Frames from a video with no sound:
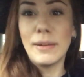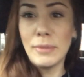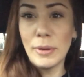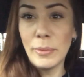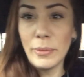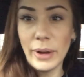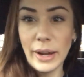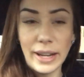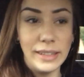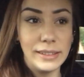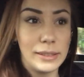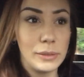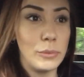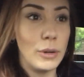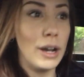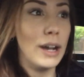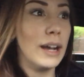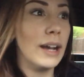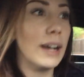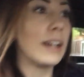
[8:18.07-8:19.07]
I'm on my way into
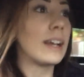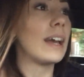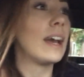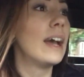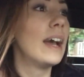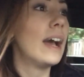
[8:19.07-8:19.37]
work.